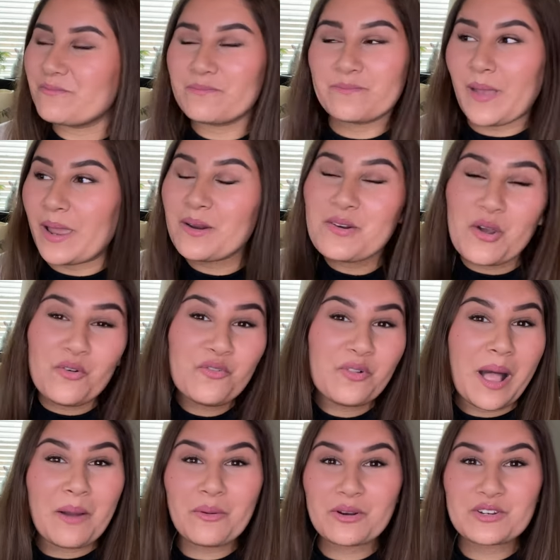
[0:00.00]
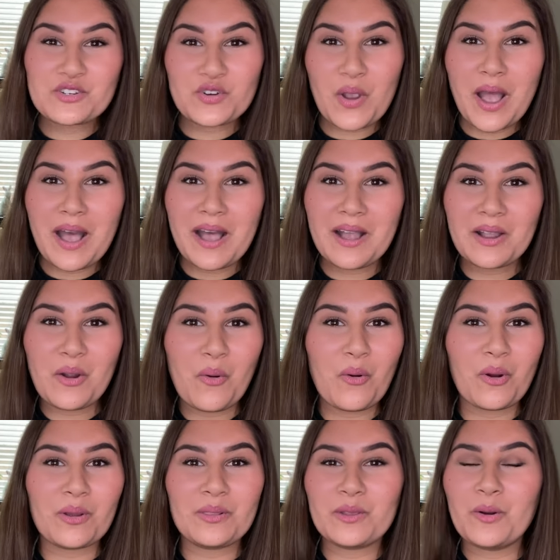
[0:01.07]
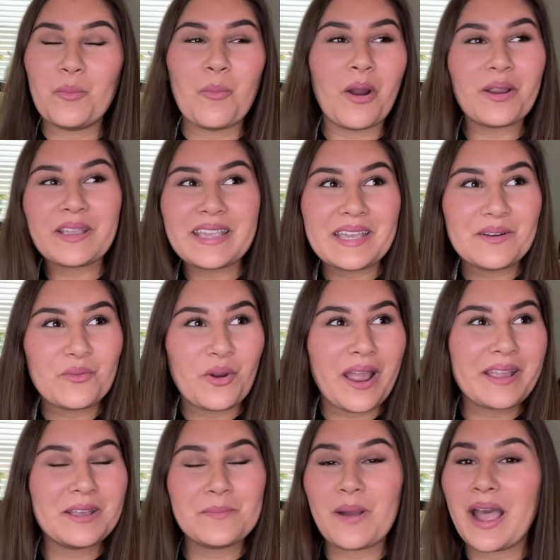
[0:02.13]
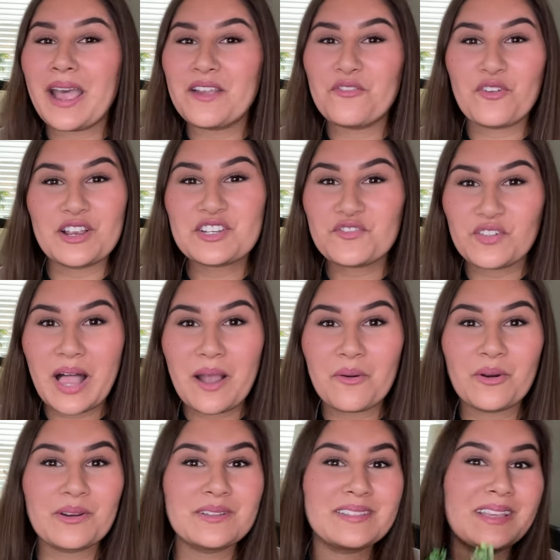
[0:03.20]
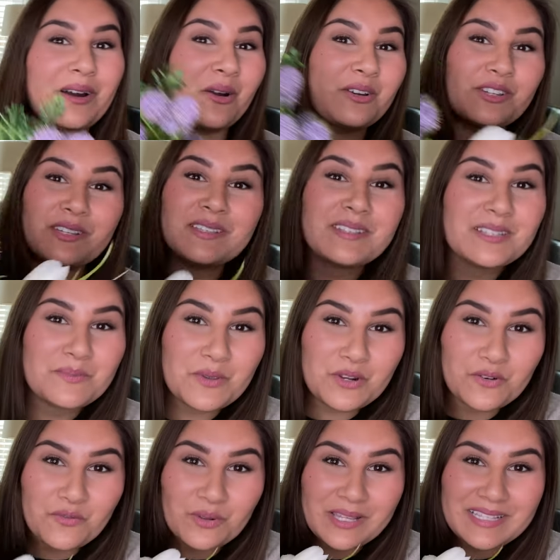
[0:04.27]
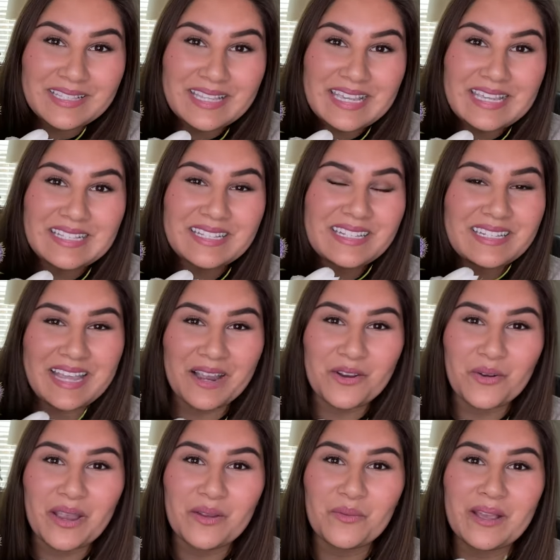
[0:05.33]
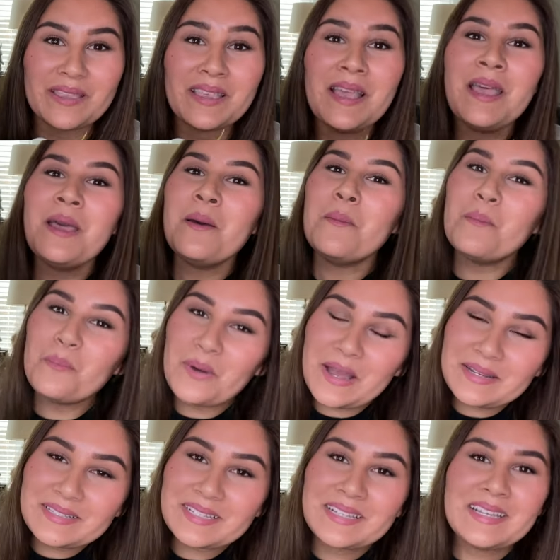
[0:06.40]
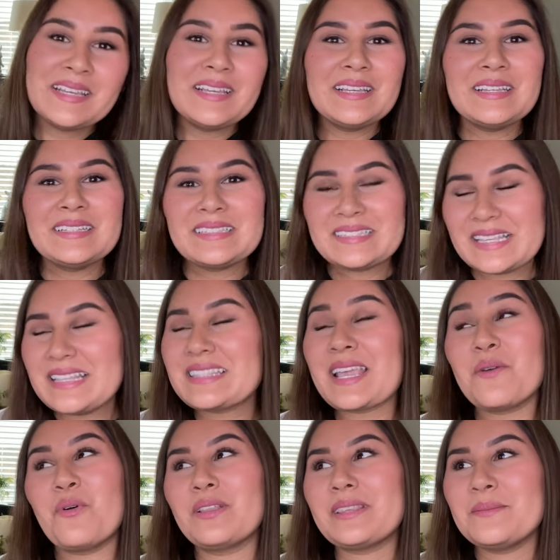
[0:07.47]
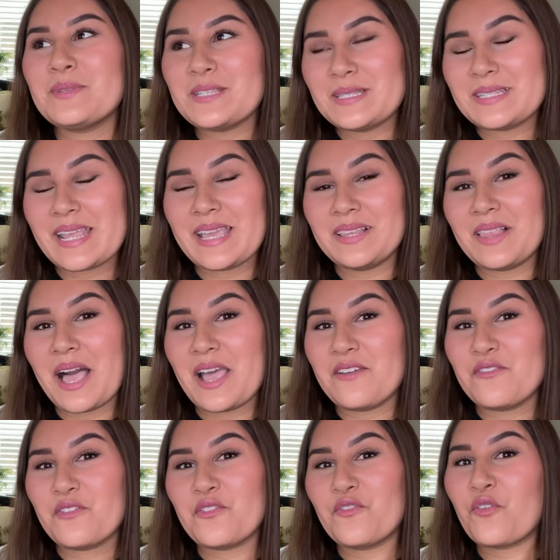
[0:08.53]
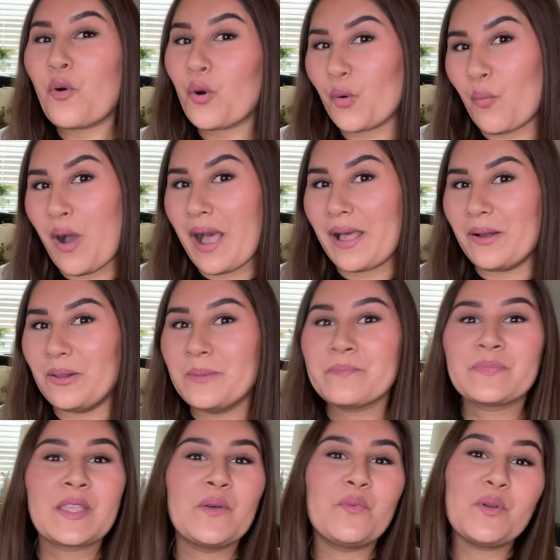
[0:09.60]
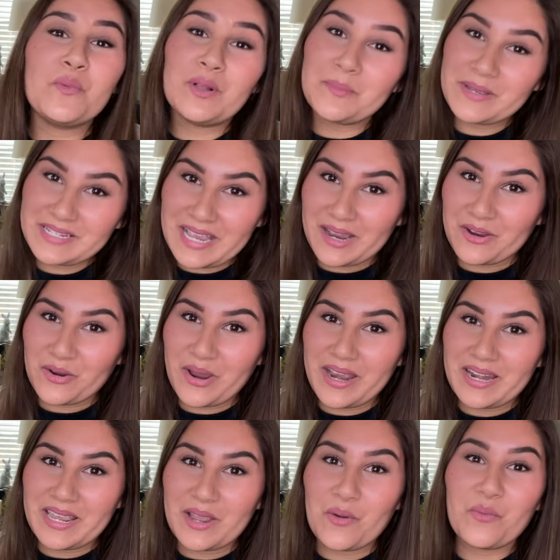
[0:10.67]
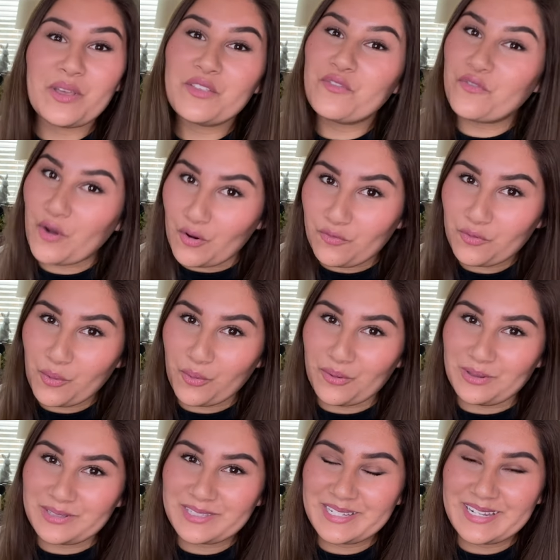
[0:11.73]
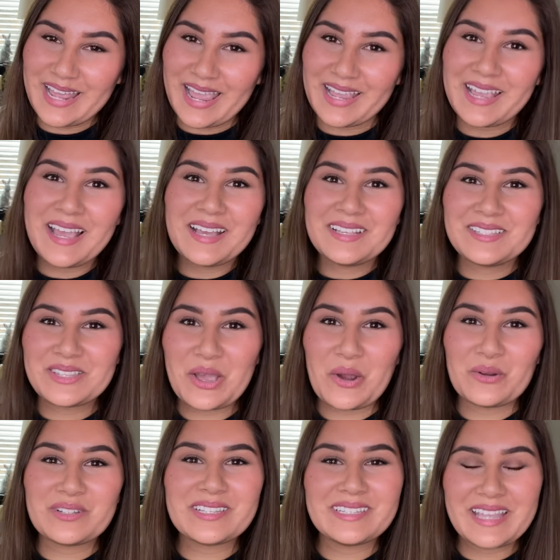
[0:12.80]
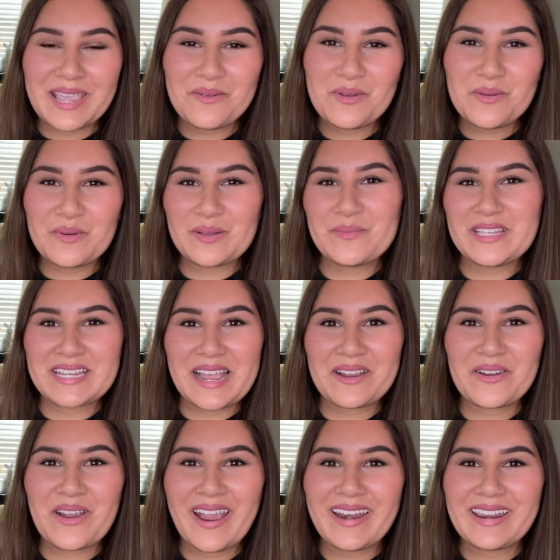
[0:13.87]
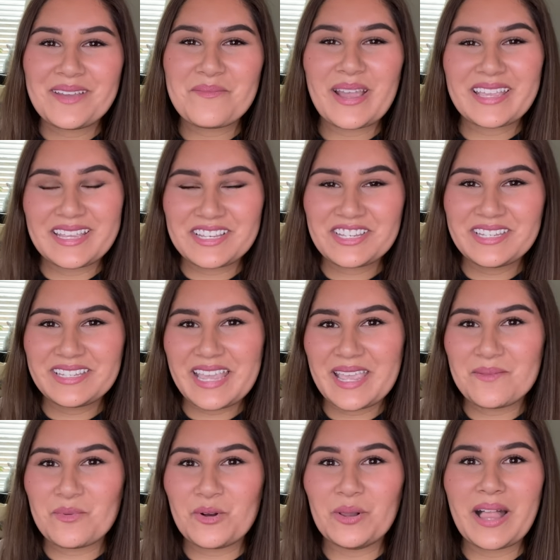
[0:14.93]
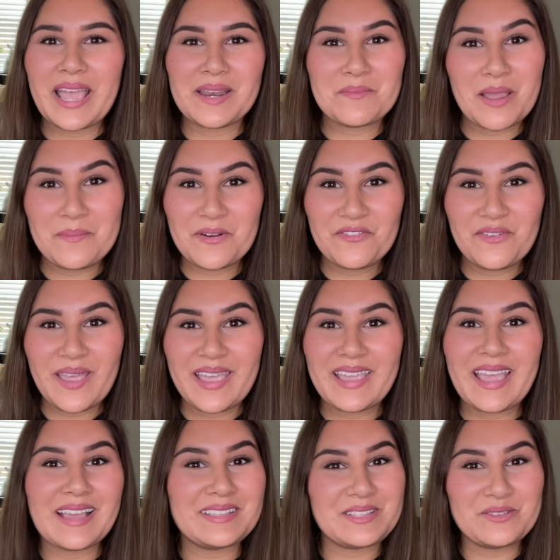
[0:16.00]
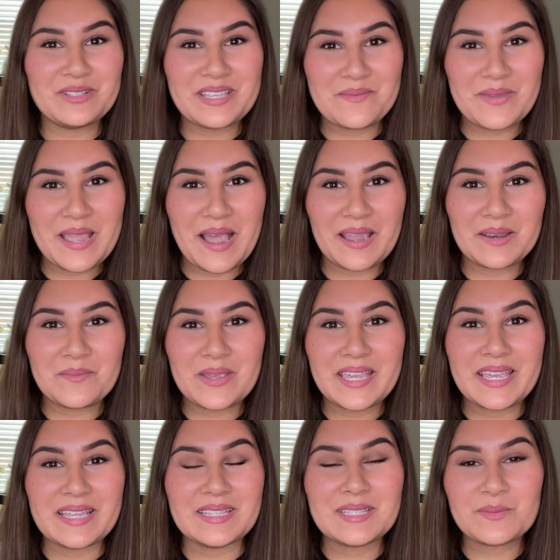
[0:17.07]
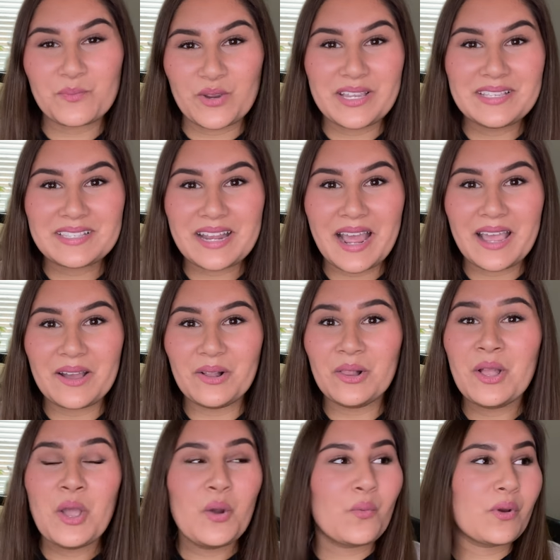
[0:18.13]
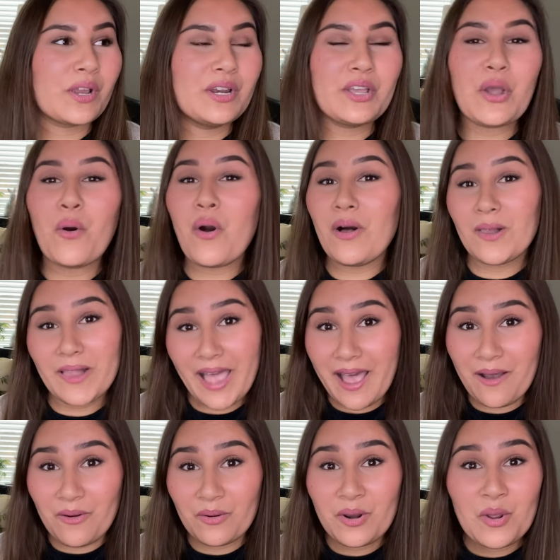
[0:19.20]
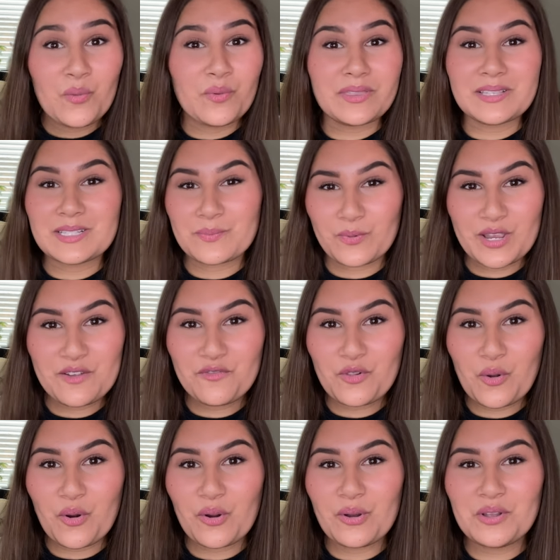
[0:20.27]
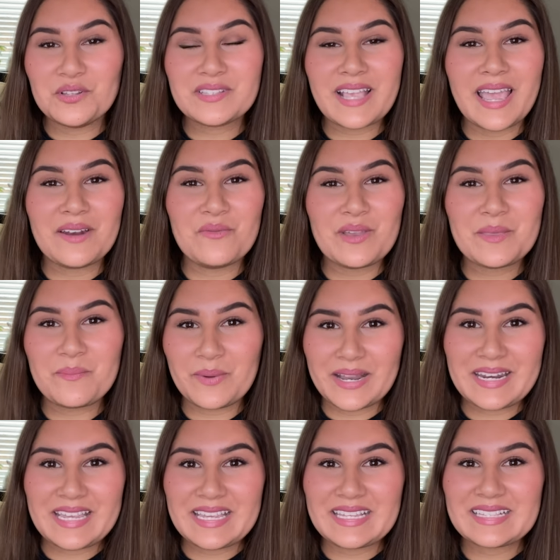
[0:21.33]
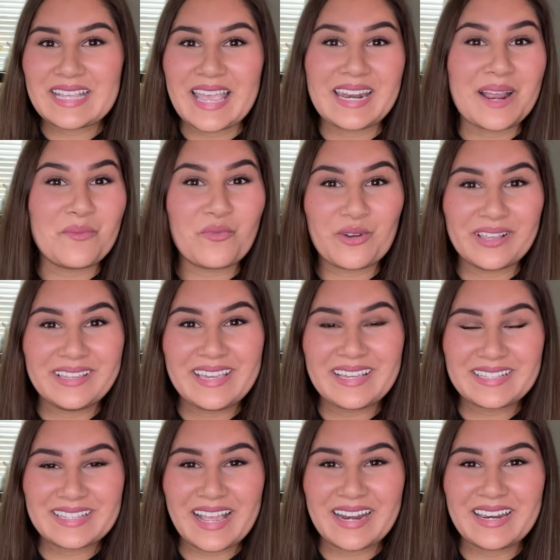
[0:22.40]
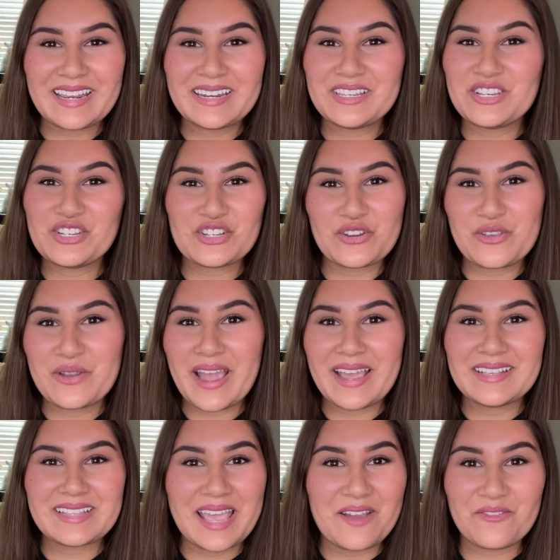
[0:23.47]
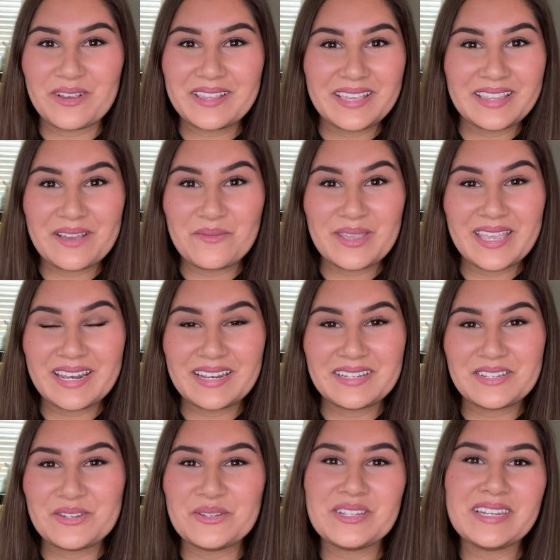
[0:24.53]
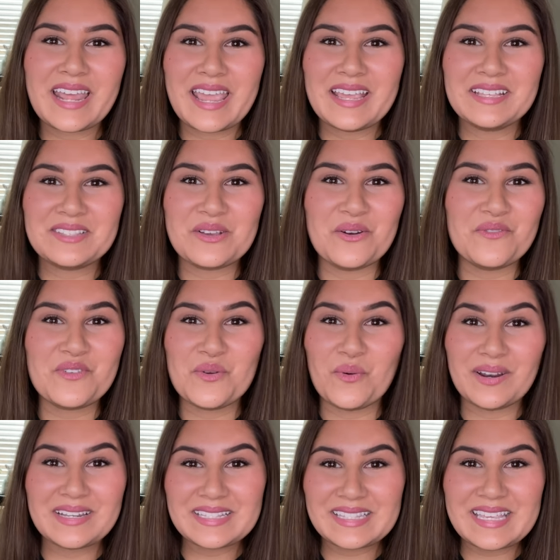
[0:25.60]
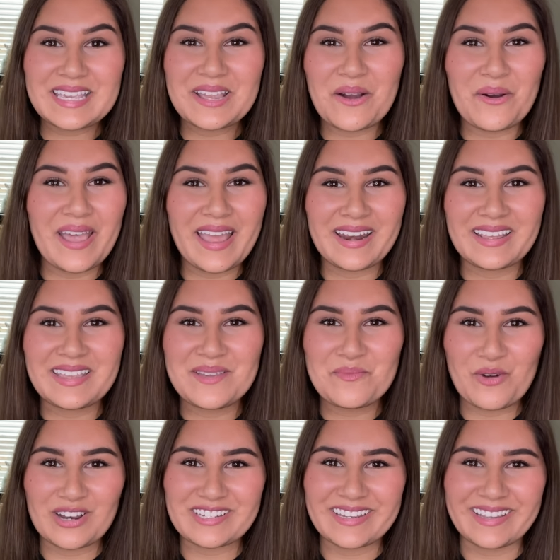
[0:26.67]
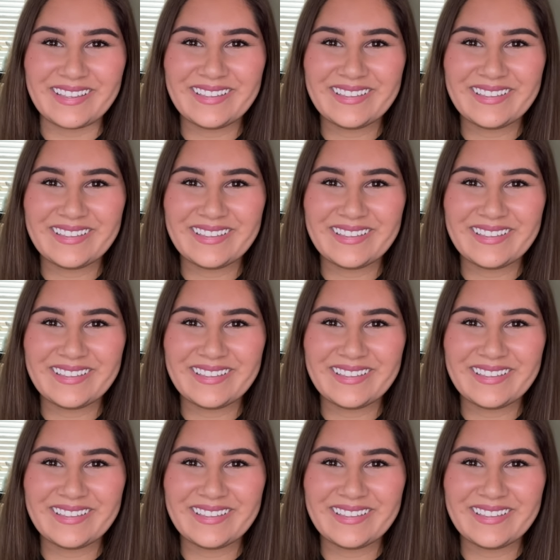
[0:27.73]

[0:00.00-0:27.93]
I don't know, flower truck or a little market where I could buy fresh flowers that are just as beautiful as these to decorate with. But since I want them to stay alive for a while, we will be decorating with faux florals today. So today we will be decorating my kitchen table and my buffet, as you see behind me, in spring style. We're gonna go all out with the spring florals and with bunnies, and I'm really excited to show you guys everything that we get into today. So if you wanna see, go ahead and keep watching.